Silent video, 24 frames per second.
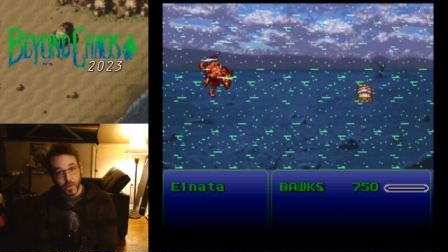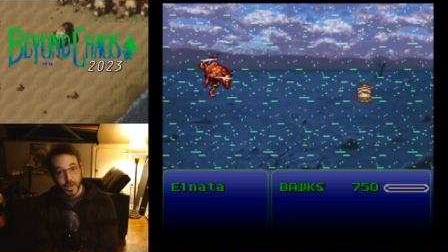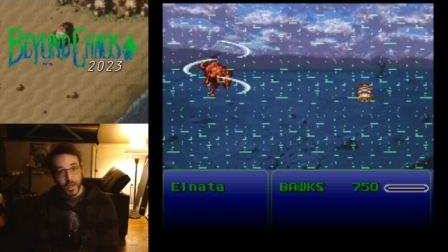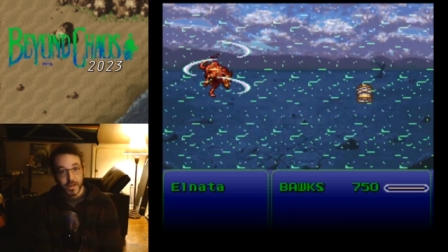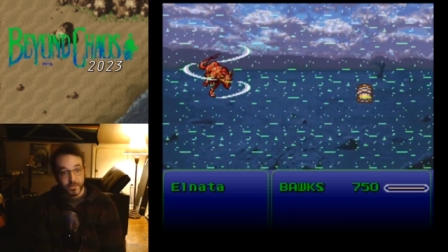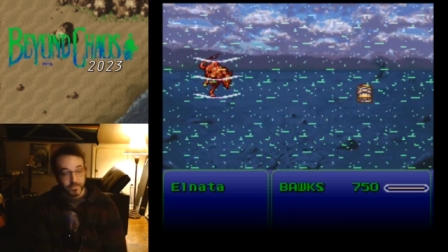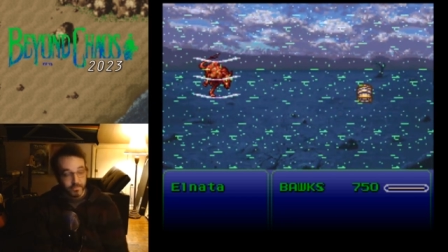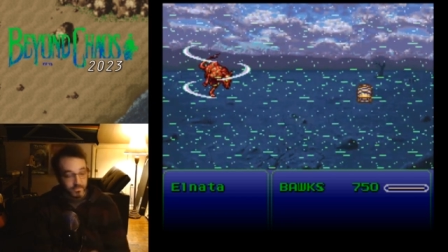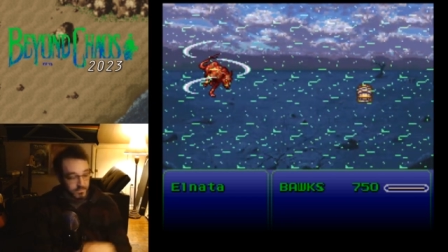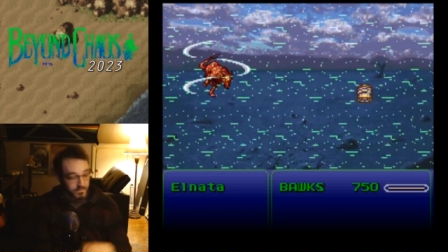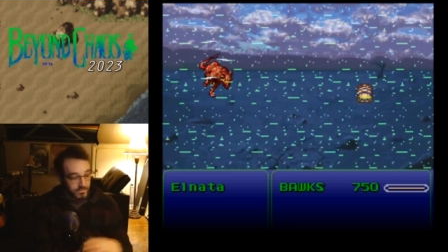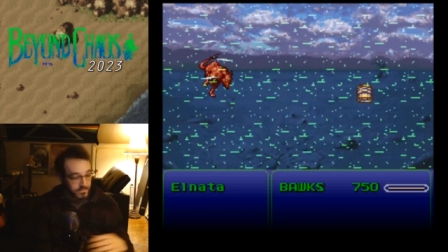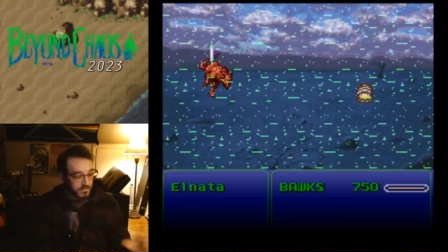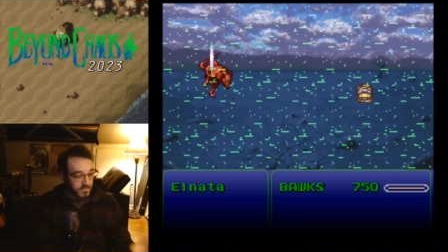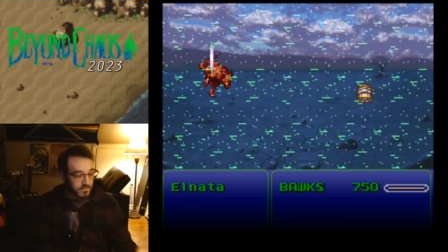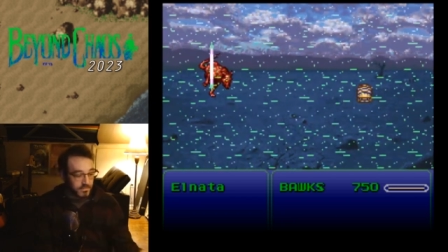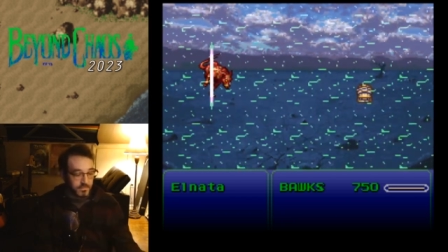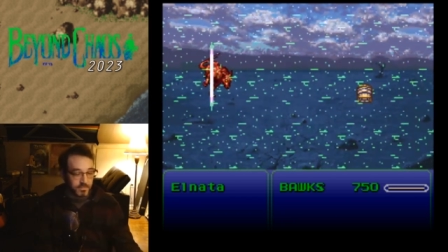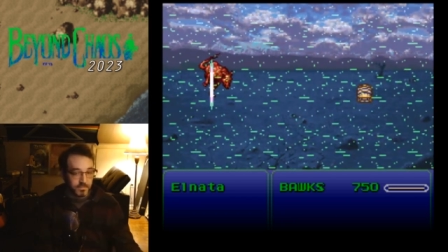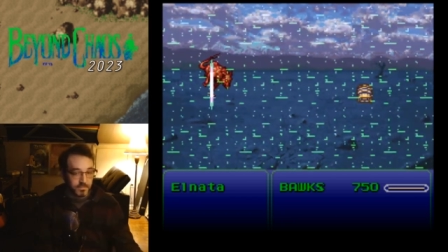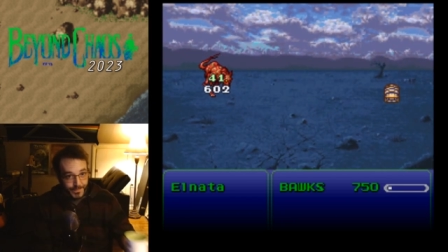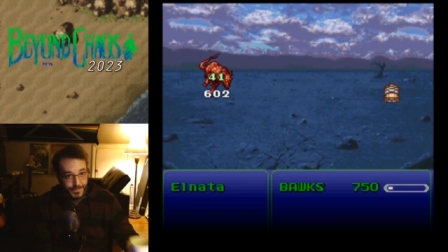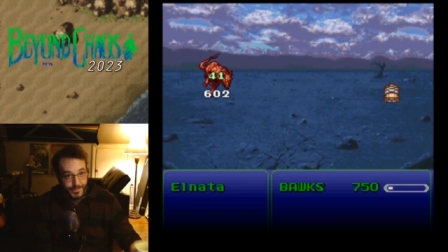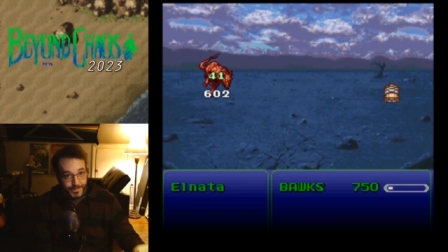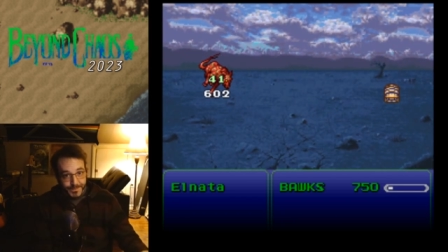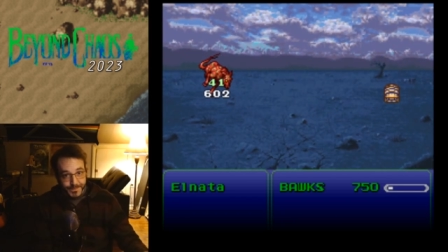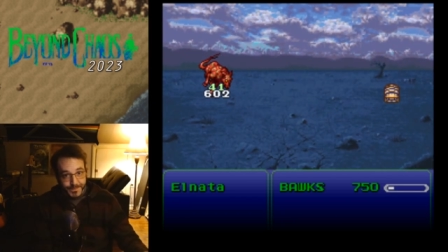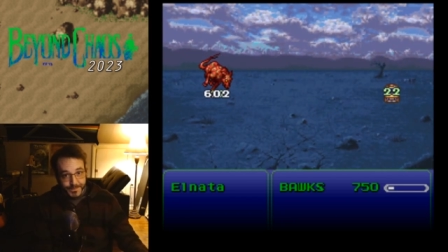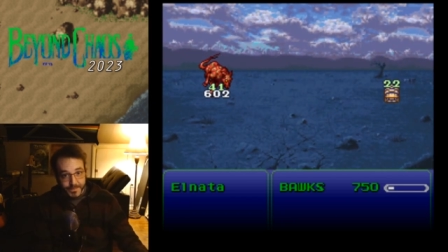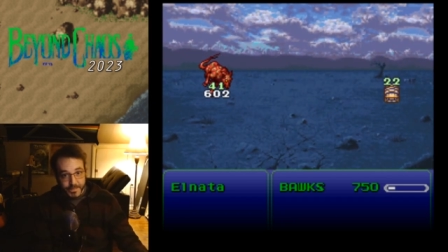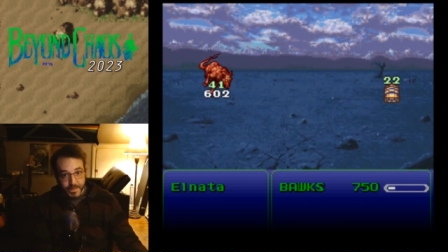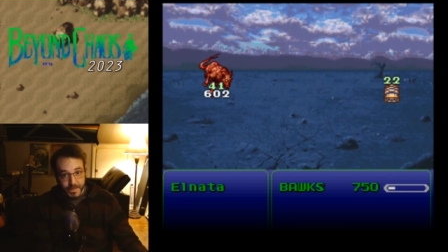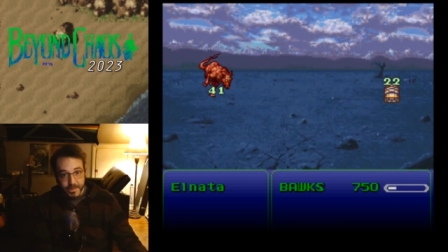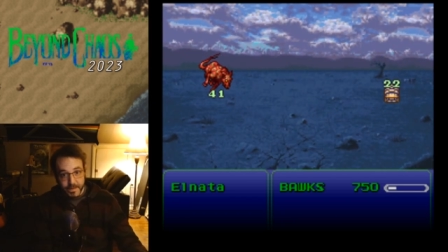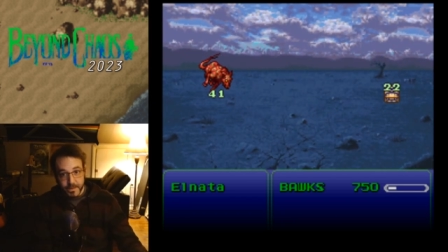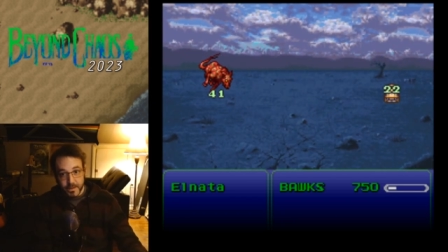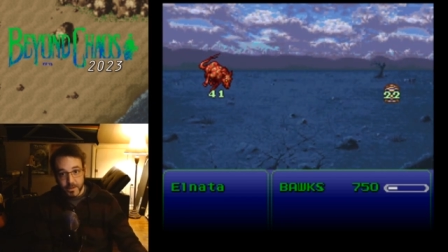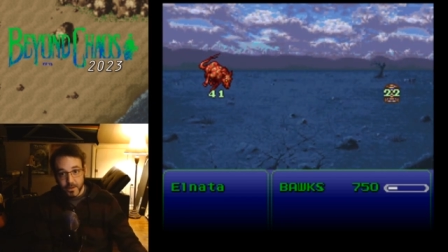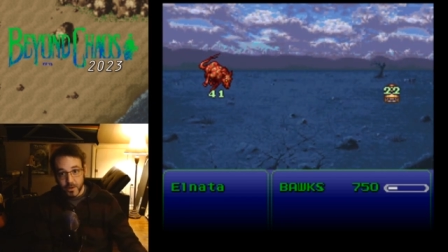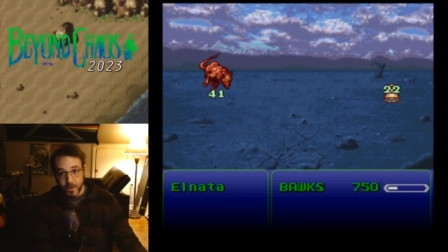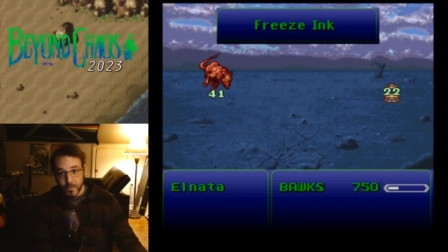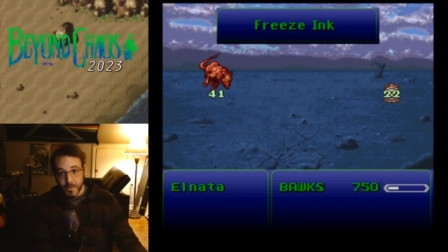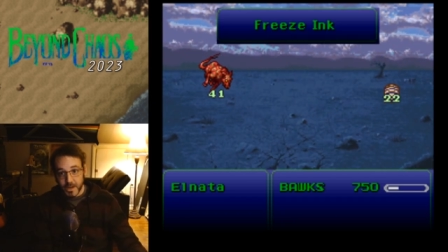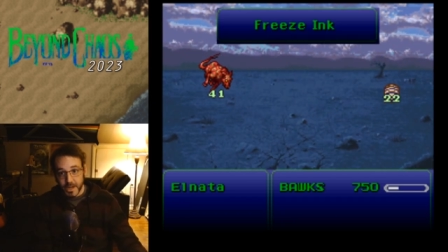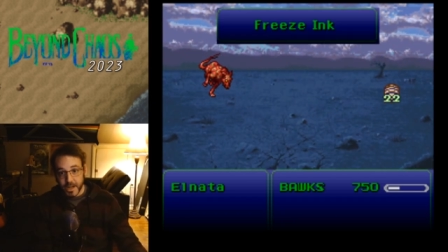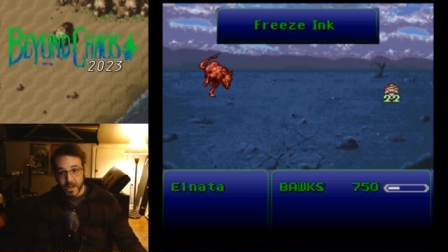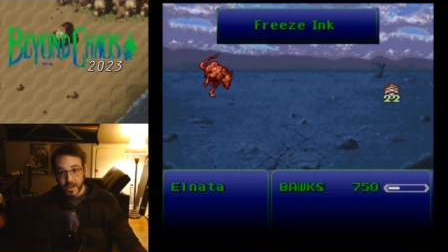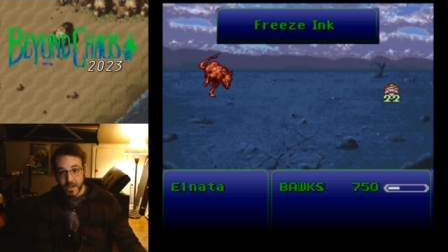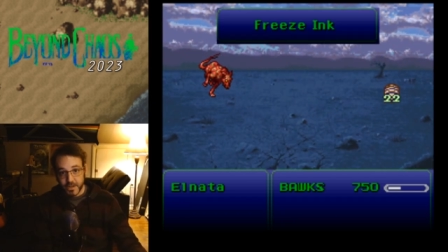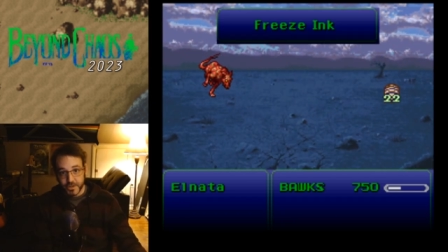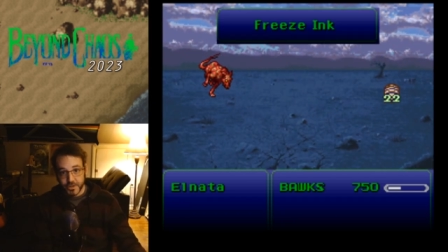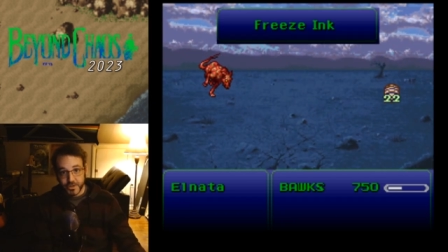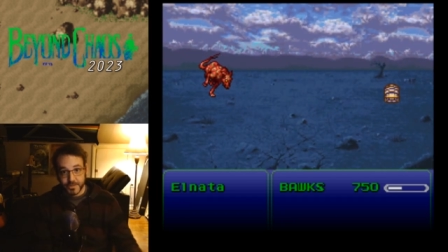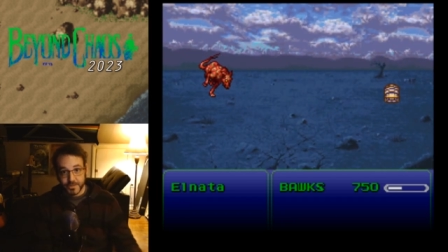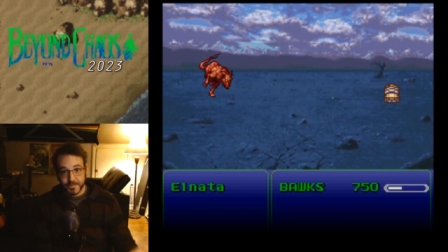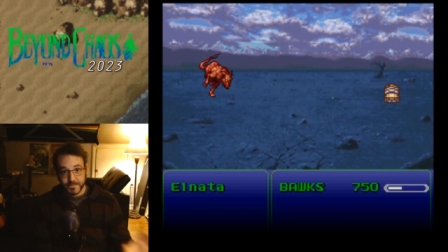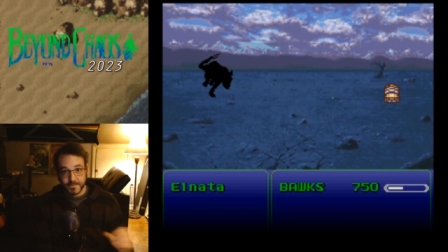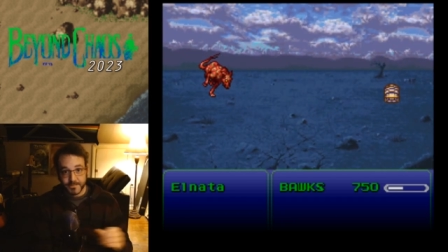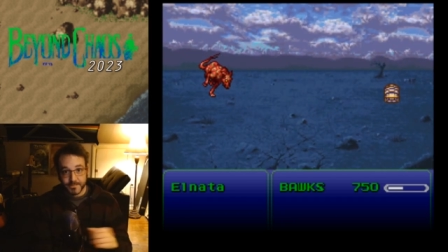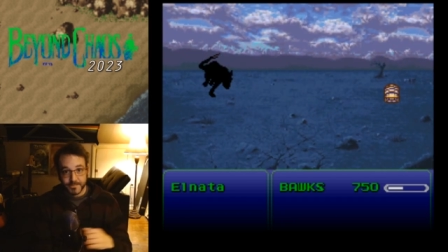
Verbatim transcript: again. Oh my gosh.